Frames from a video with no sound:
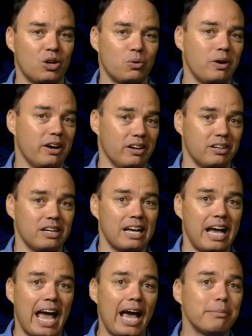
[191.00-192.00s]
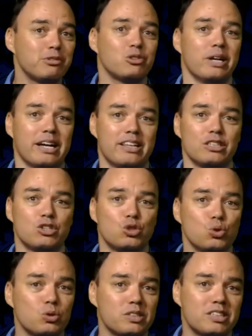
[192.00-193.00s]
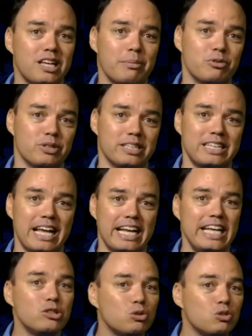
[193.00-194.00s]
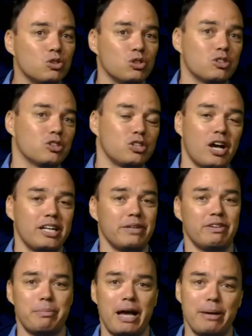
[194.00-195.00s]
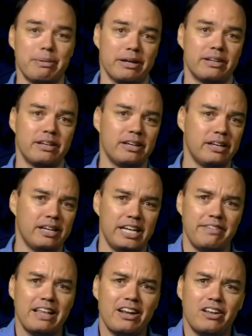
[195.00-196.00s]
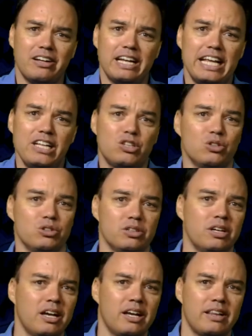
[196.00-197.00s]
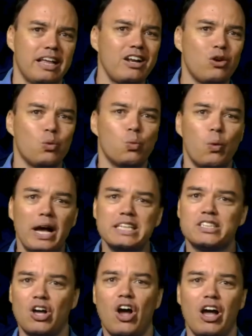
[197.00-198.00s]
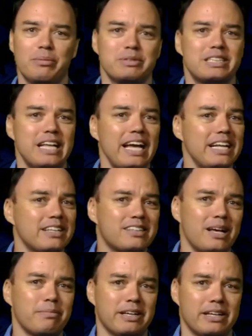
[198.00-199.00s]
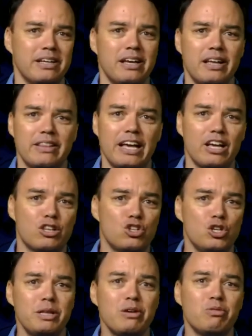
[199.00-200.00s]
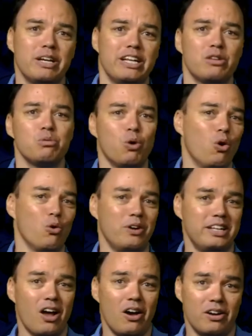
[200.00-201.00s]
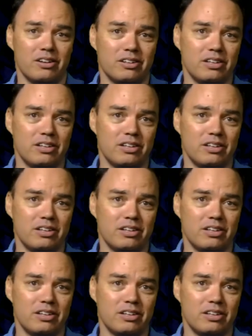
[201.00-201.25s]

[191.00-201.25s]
Well, abstracts are short summaries that introduce a scientific paper. If they don't need to, they don't waste time stating something they assume their readers will already know.